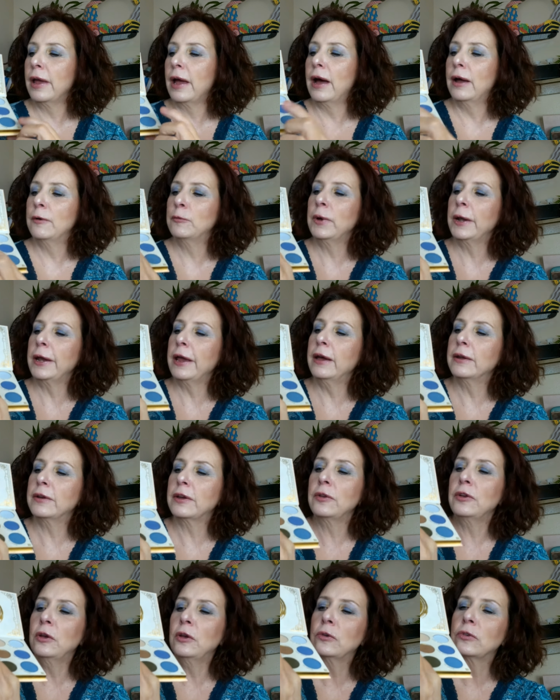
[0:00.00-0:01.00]
I went ahead
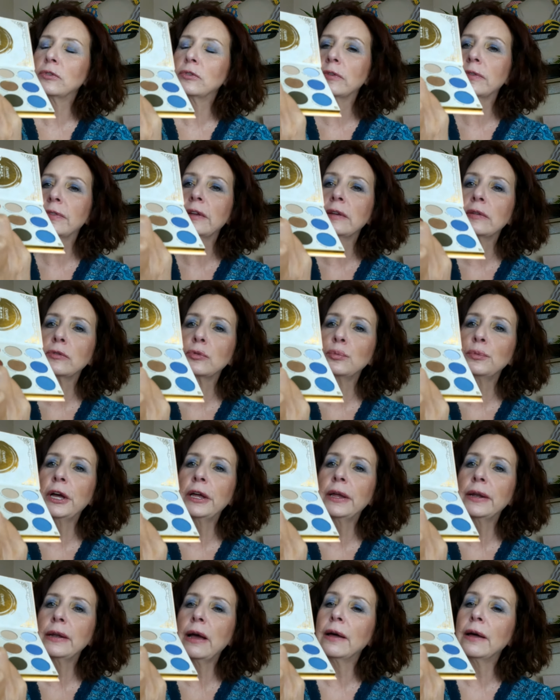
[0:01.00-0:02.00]
and used this
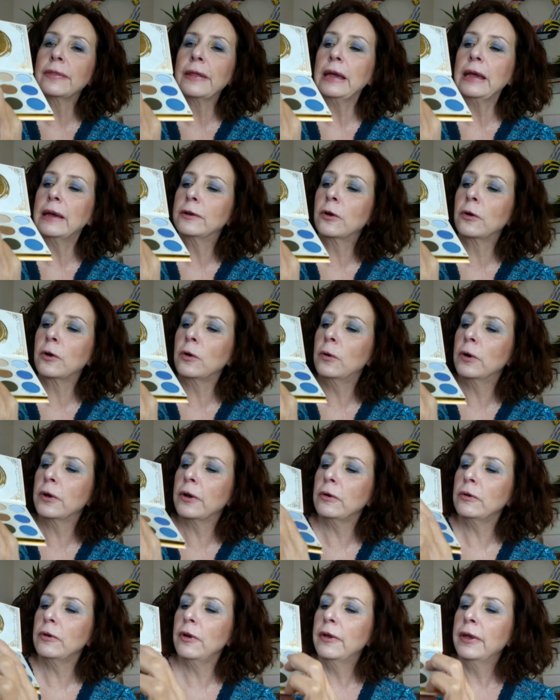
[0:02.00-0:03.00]
one on the inner
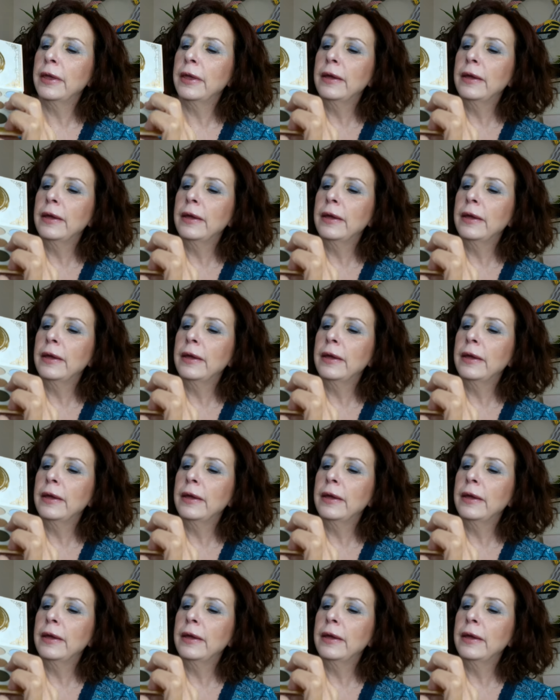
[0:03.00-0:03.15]
corner